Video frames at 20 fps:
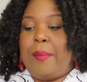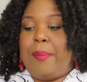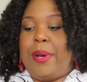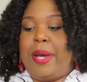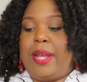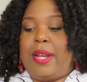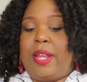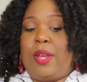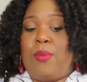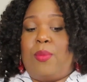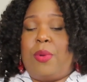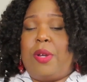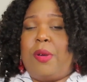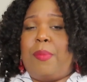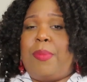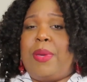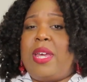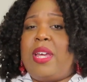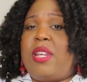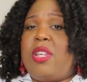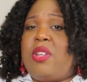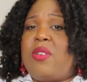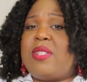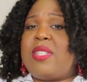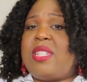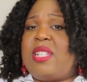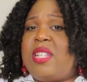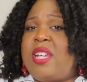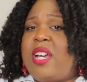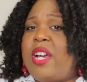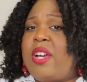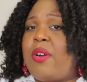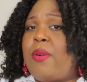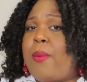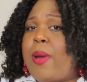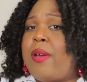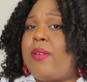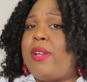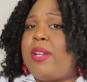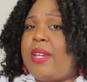but it will be a little snug
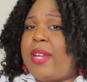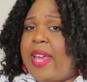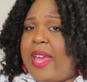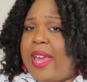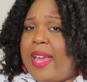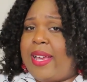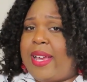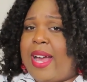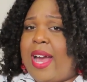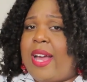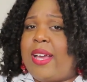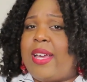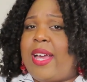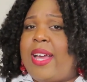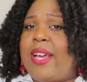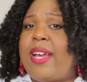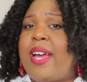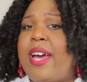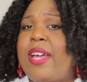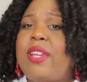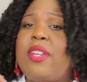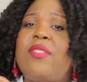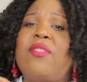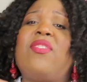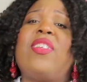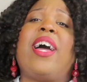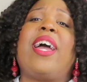around the neck. I can kind of